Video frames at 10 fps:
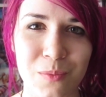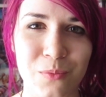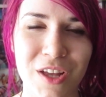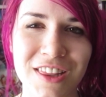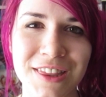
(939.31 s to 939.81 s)

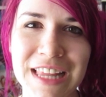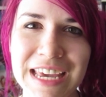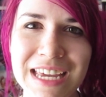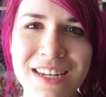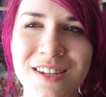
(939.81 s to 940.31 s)
But
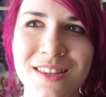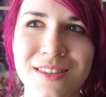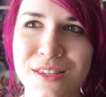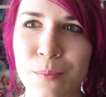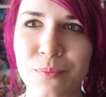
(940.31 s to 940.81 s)
Lain did
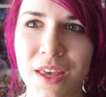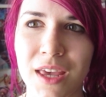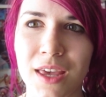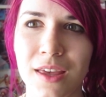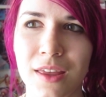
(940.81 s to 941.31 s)

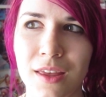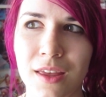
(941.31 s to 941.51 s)
something